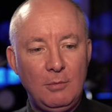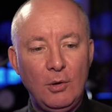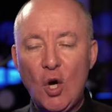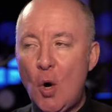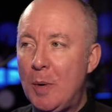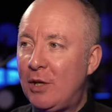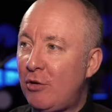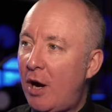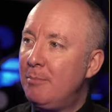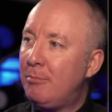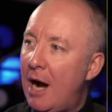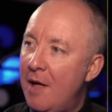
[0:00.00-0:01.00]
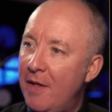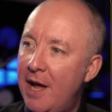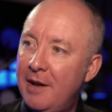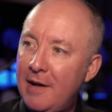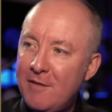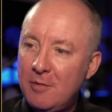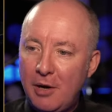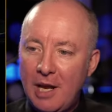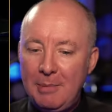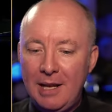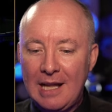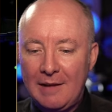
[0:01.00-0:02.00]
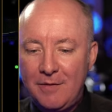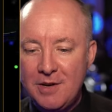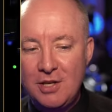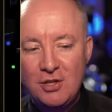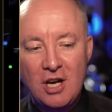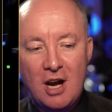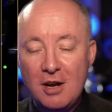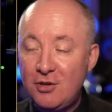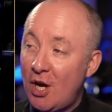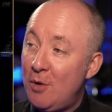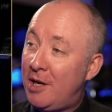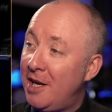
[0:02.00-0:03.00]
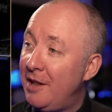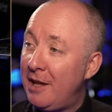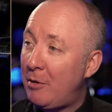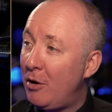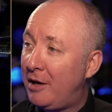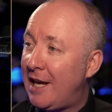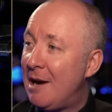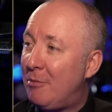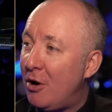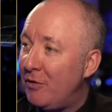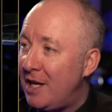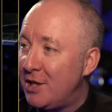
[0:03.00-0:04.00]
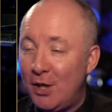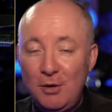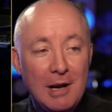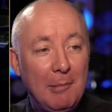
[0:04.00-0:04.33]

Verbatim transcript: We'll all be drunk by then and everybody be laughing and joking and they won't care what they do.